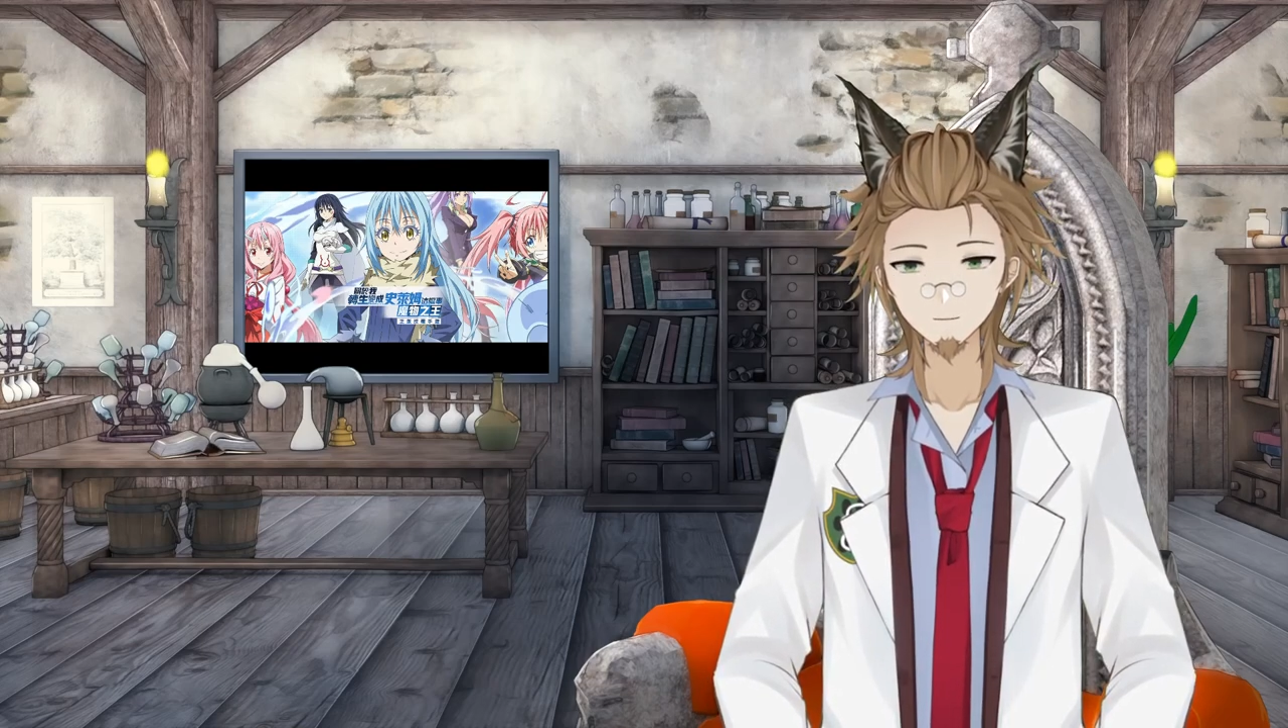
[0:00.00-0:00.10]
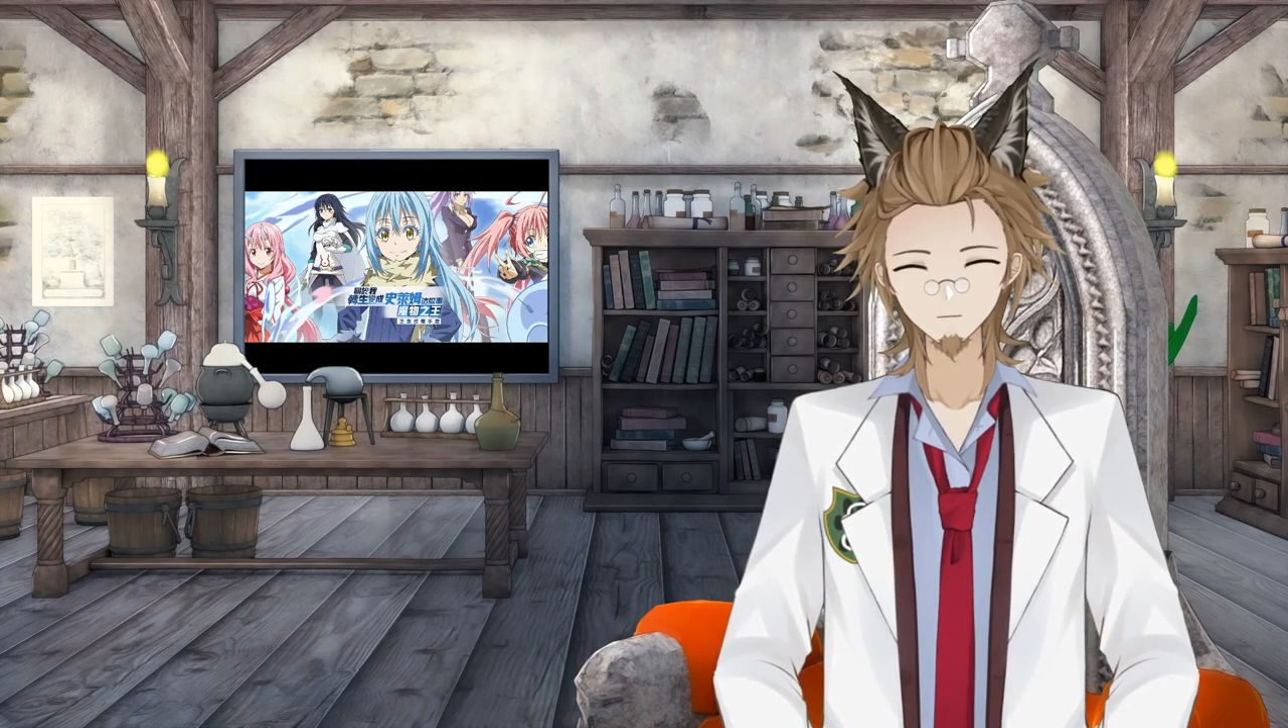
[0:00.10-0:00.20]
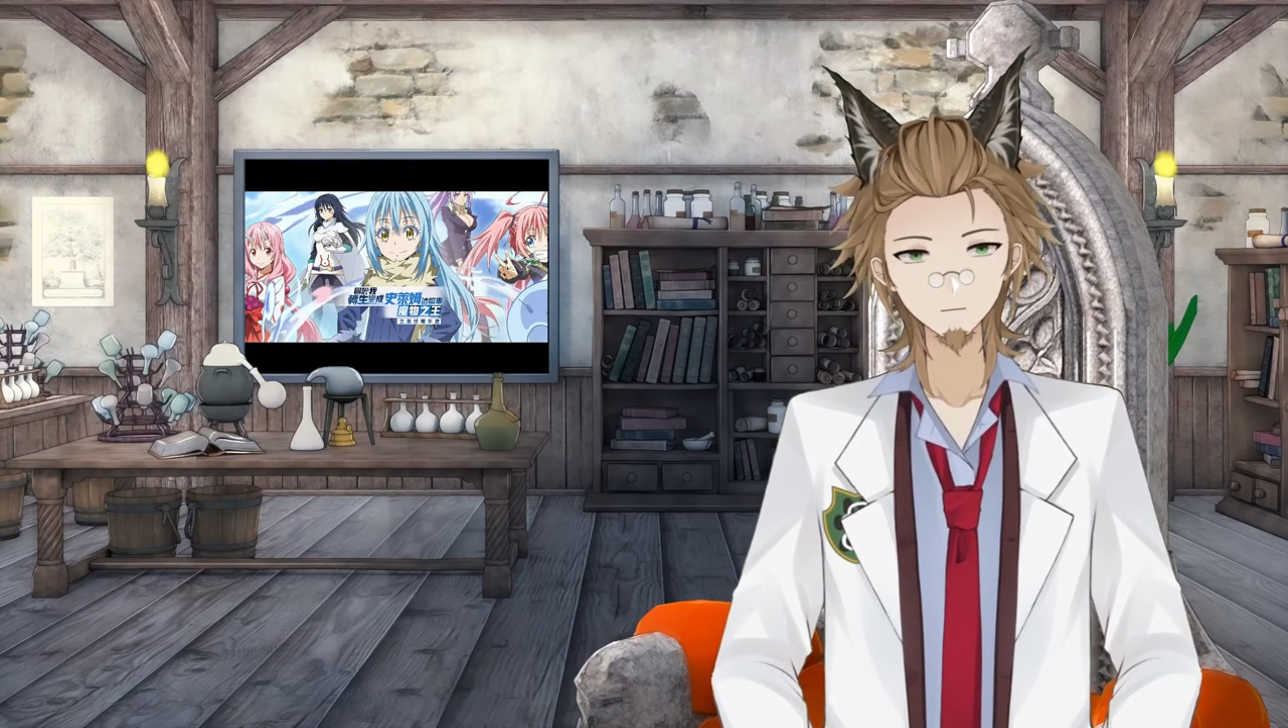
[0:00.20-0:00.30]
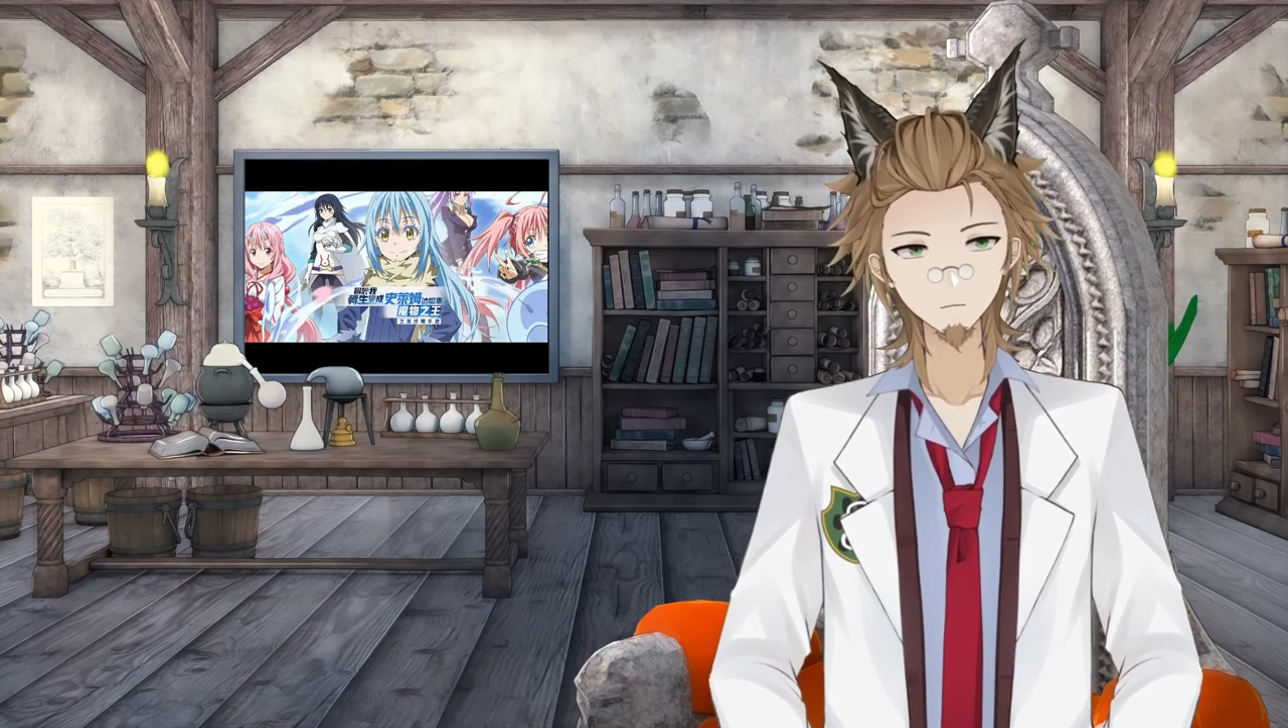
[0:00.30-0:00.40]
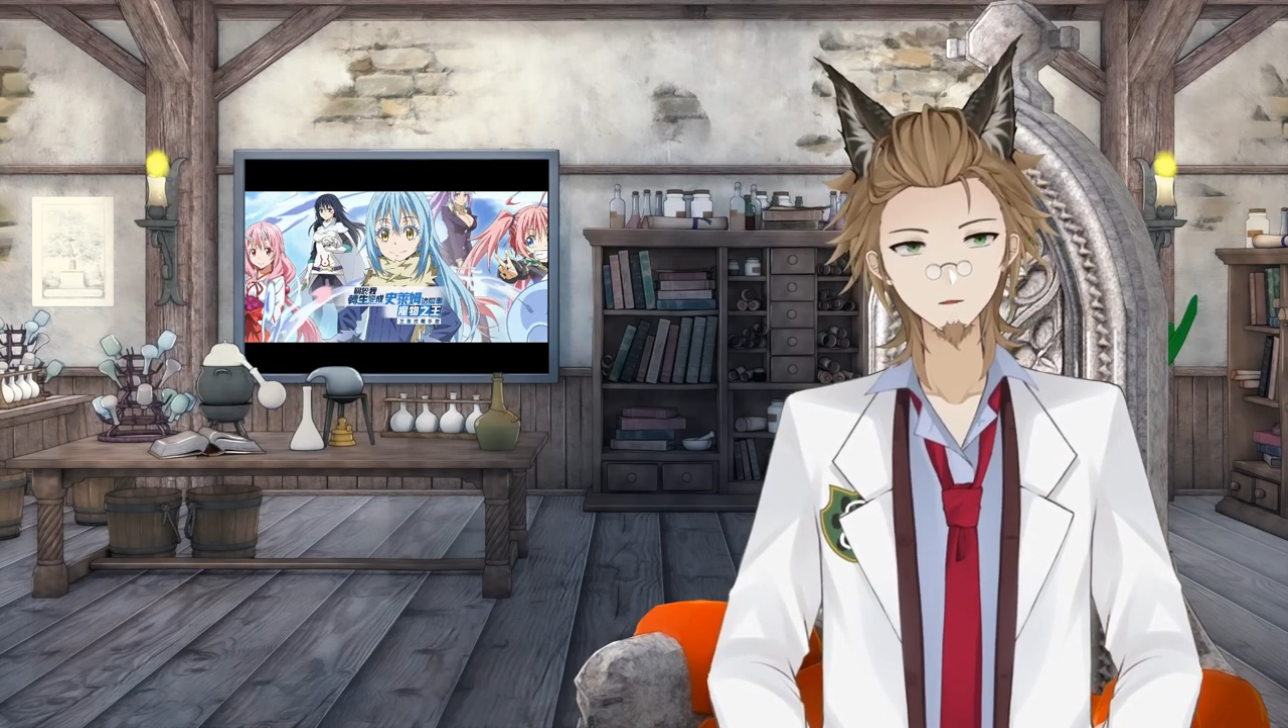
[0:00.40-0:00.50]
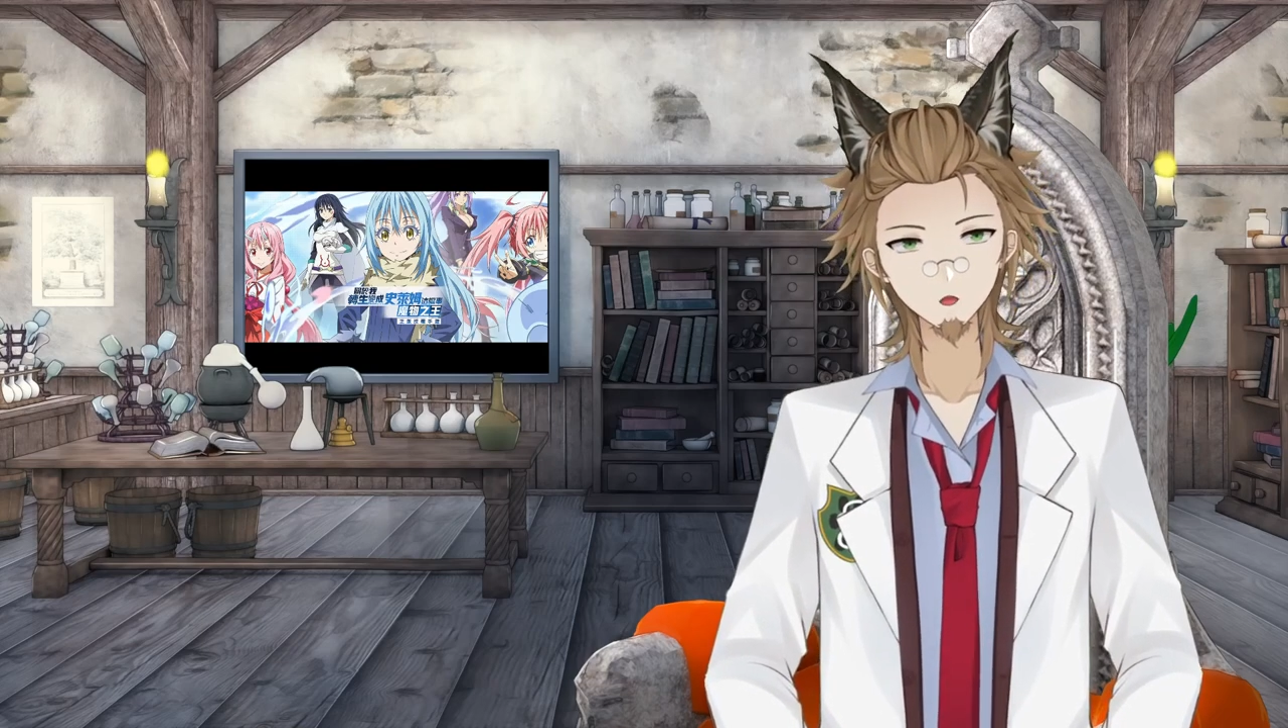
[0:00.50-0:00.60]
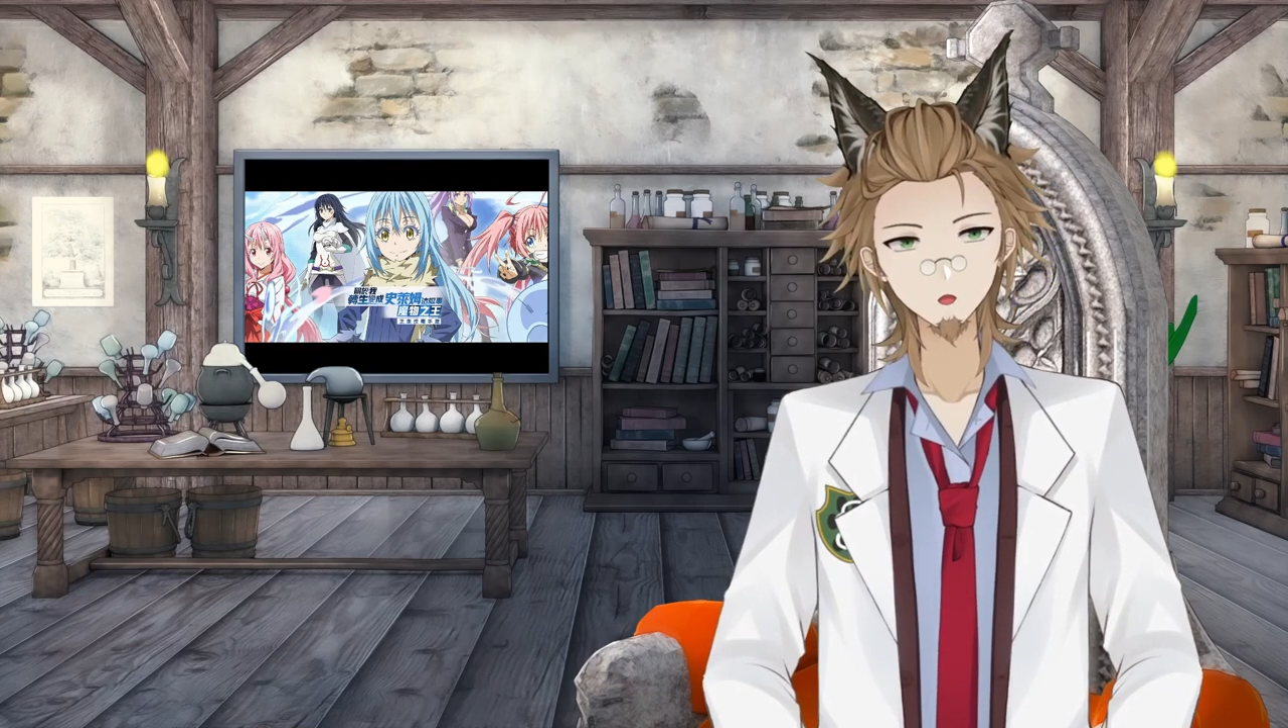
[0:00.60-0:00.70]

no, I think he kept